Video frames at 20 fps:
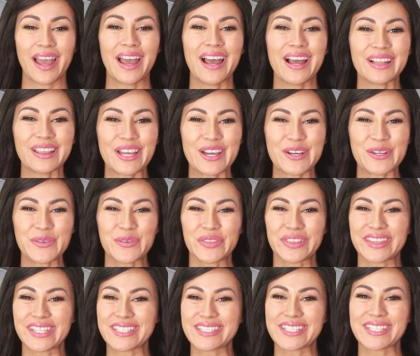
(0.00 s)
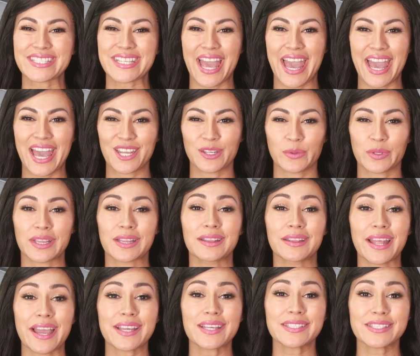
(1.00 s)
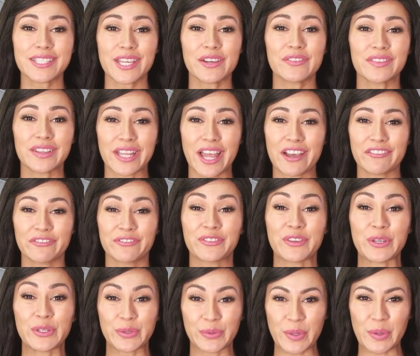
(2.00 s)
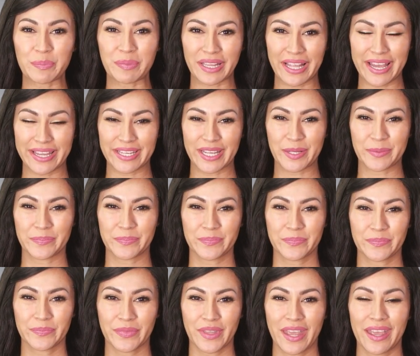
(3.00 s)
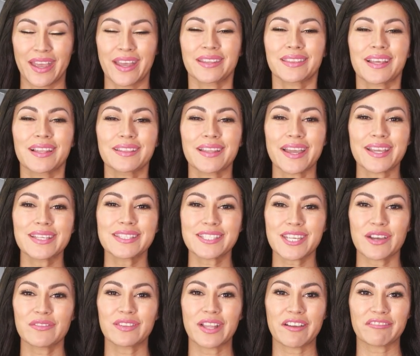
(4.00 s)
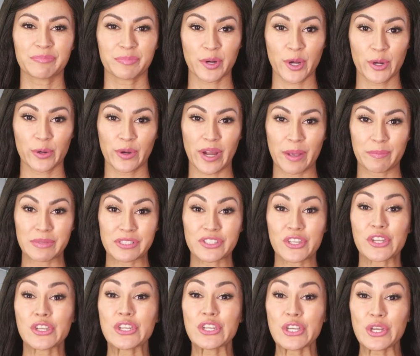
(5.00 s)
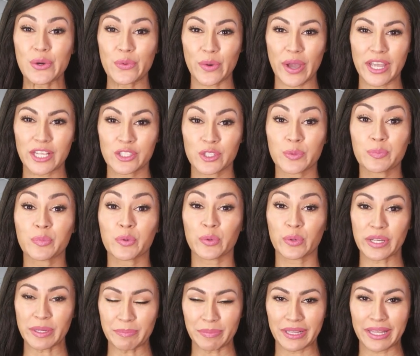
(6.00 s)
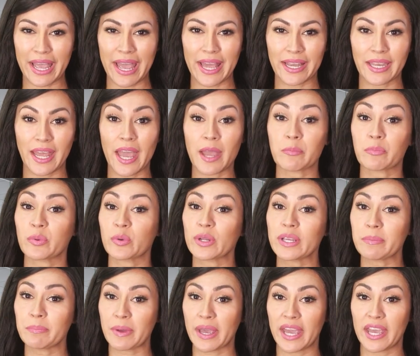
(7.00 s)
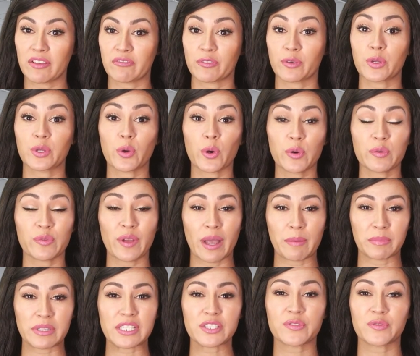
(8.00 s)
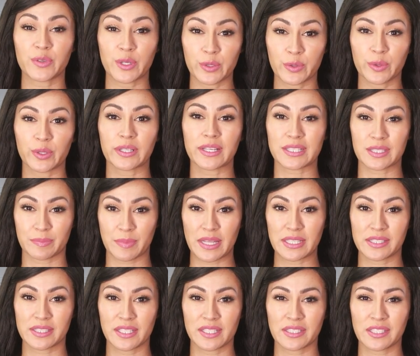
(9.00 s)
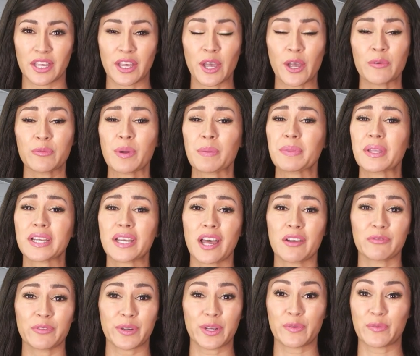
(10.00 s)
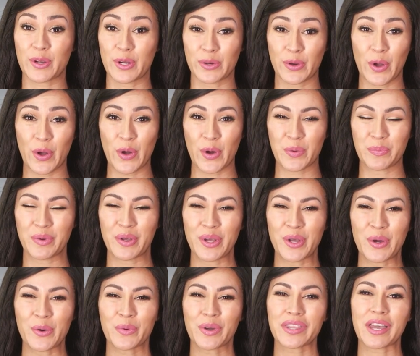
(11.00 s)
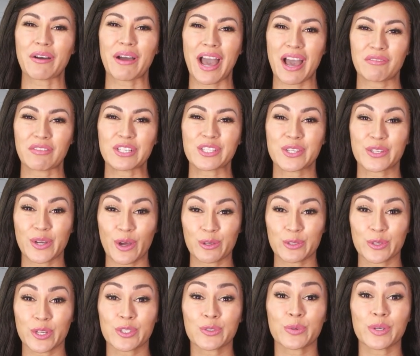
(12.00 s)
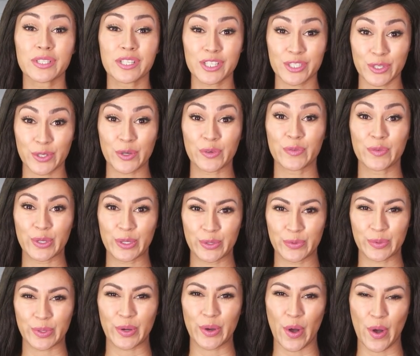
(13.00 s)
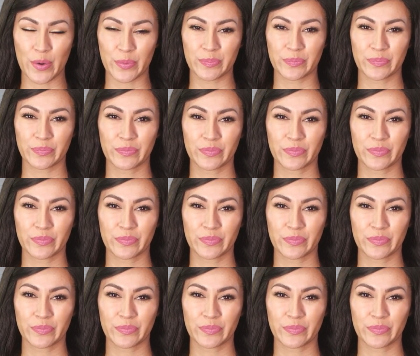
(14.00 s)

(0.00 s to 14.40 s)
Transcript: Hello, this is Anne with Legacy of Love Funeral Planning. The Legacy of Love program is the new way to pre-plan and prepay for your family's funeral expenses from the comfort of your home without having to go to a traditional funeral home.